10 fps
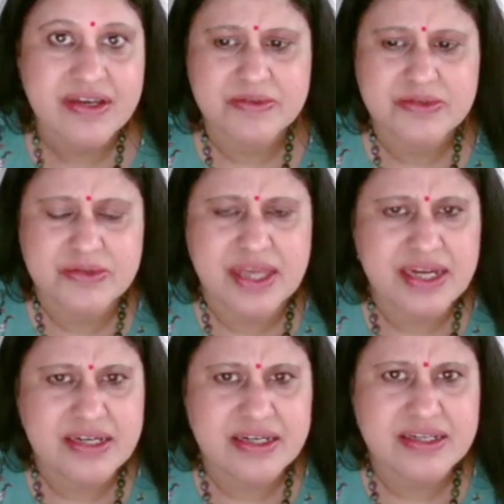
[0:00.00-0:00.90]
So
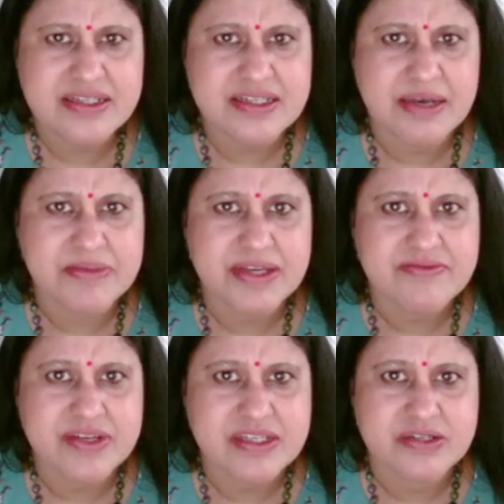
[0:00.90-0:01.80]
that is something
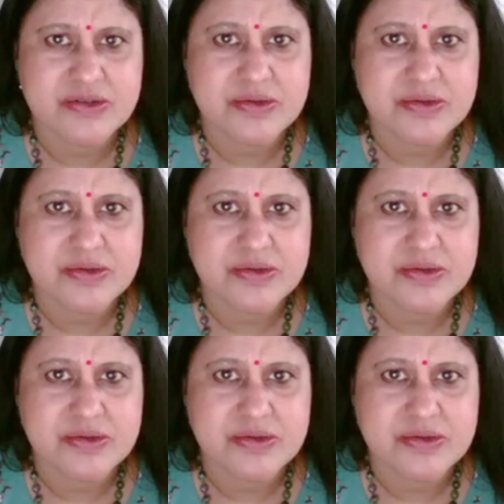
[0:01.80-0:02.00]
which